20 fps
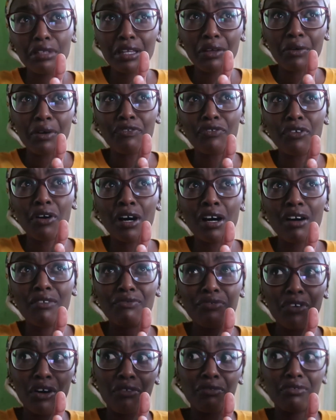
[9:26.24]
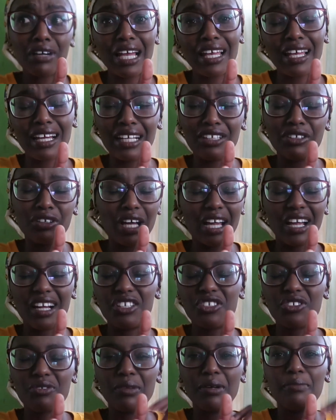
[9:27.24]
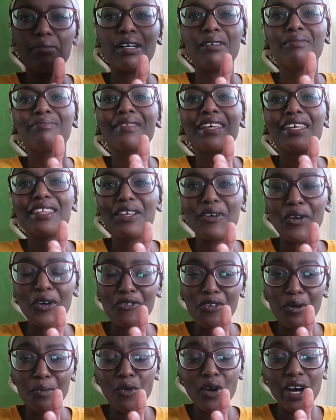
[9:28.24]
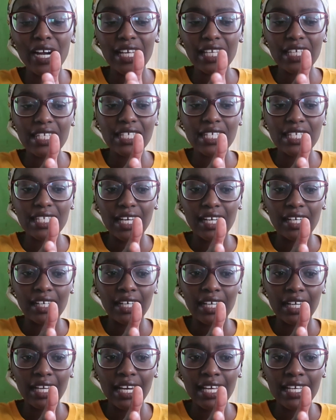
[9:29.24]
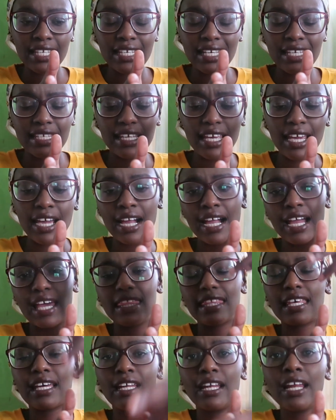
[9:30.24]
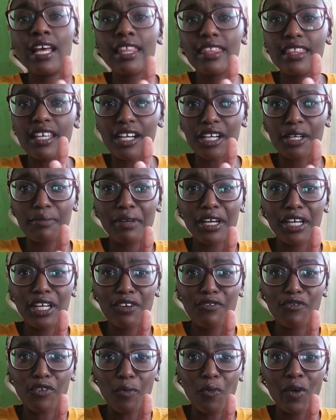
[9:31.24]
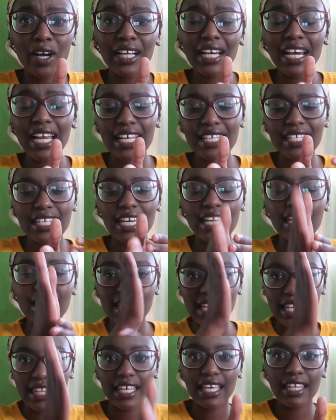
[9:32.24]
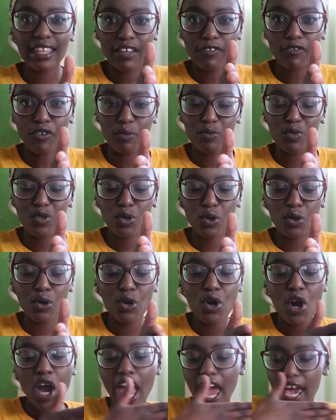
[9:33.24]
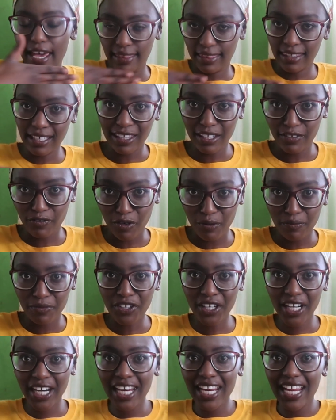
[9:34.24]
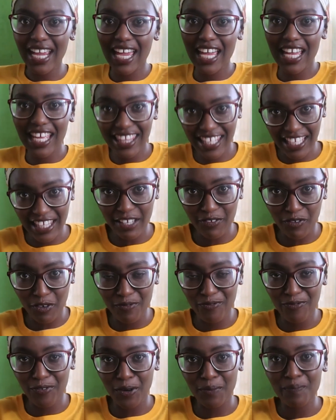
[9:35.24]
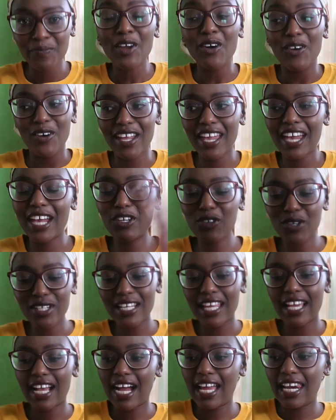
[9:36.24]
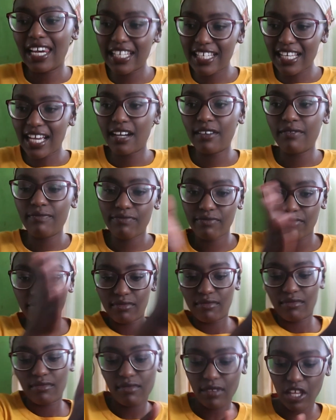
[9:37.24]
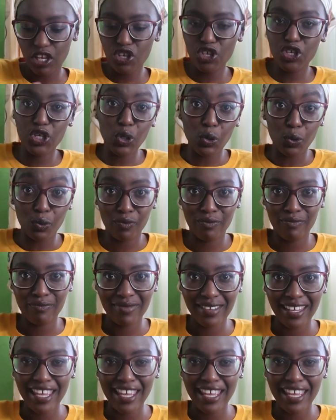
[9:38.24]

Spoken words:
there were four, I can't remember. There were form ones classes here, and then the remaining form one classes, and then the form two, and then the form three, and then the form four. Okay, it was like a letter U.